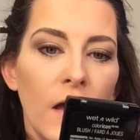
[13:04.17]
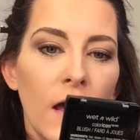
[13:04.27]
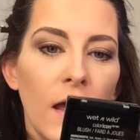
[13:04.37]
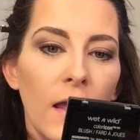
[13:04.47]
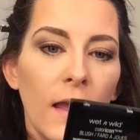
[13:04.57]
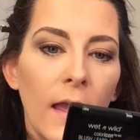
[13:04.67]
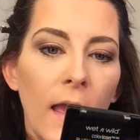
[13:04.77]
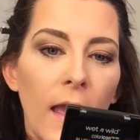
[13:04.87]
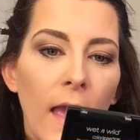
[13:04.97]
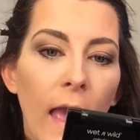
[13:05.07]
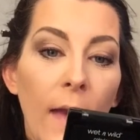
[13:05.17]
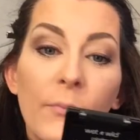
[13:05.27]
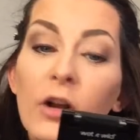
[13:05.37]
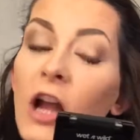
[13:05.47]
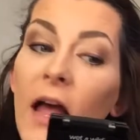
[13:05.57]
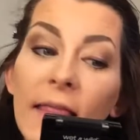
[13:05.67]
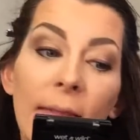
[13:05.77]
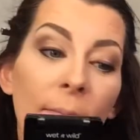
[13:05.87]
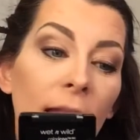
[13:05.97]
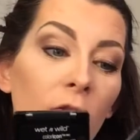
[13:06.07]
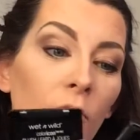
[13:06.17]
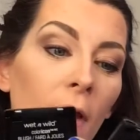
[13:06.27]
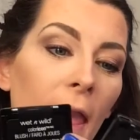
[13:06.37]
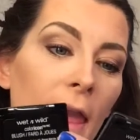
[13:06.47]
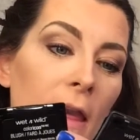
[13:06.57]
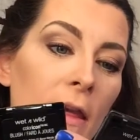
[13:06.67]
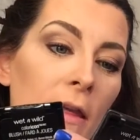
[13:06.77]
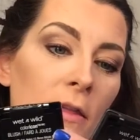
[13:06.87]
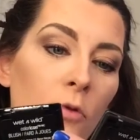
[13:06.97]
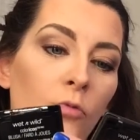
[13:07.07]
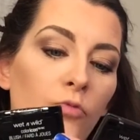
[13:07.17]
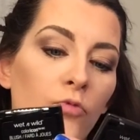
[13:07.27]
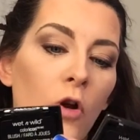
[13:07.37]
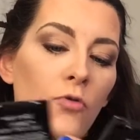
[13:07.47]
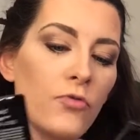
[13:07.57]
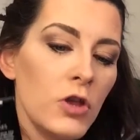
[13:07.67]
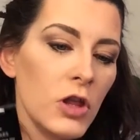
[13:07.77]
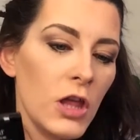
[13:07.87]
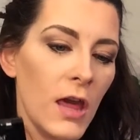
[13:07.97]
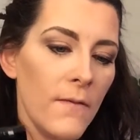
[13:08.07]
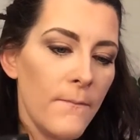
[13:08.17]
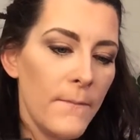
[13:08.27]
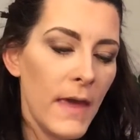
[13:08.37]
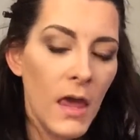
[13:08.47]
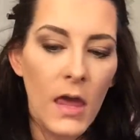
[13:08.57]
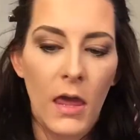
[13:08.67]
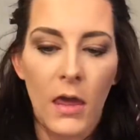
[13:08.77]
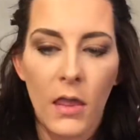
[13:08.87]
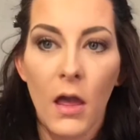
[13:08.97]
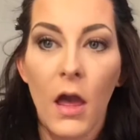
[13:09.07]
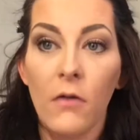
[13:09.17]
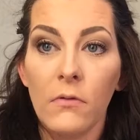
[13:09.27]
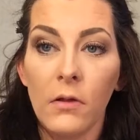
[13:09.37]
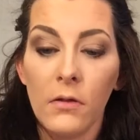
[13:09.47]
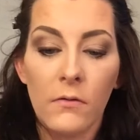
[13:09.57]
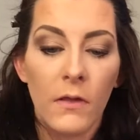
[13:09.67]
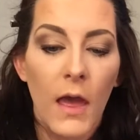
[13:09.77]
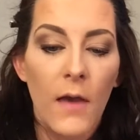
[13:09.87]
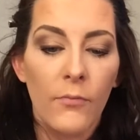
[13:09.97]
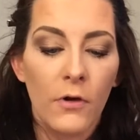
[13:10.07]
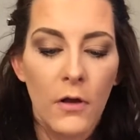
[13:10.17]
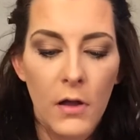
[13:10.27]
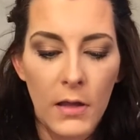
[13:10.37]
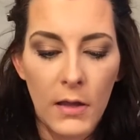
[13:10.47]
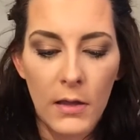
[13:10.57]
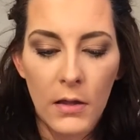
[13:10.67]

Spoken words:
got apricot in the middle and rose champagne. I want to do the apricot.